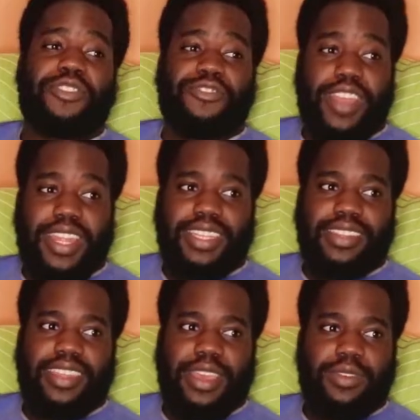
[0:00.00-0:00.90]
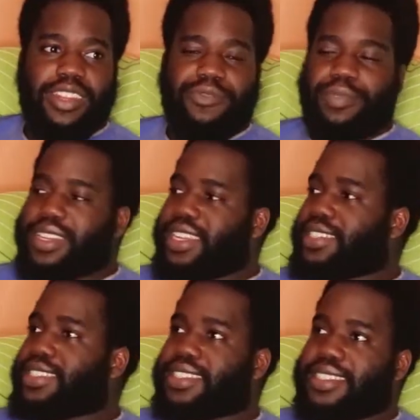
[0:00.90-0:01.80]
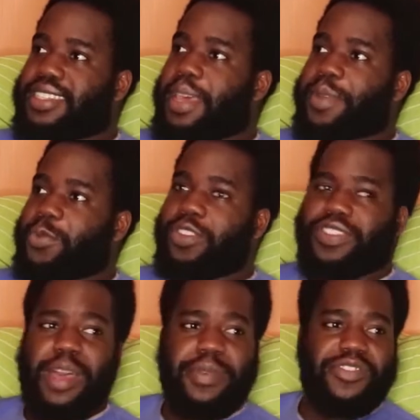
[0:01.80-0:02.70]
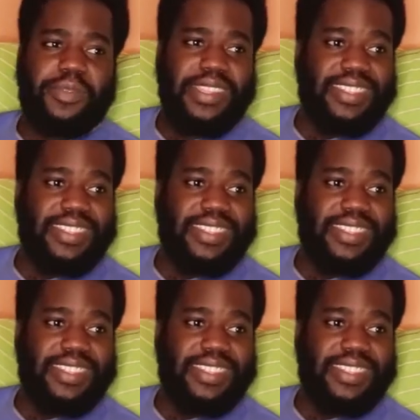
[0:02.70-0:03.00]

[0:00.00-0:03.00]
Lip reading: were ready, they would have predicted Steppenwolf coming from the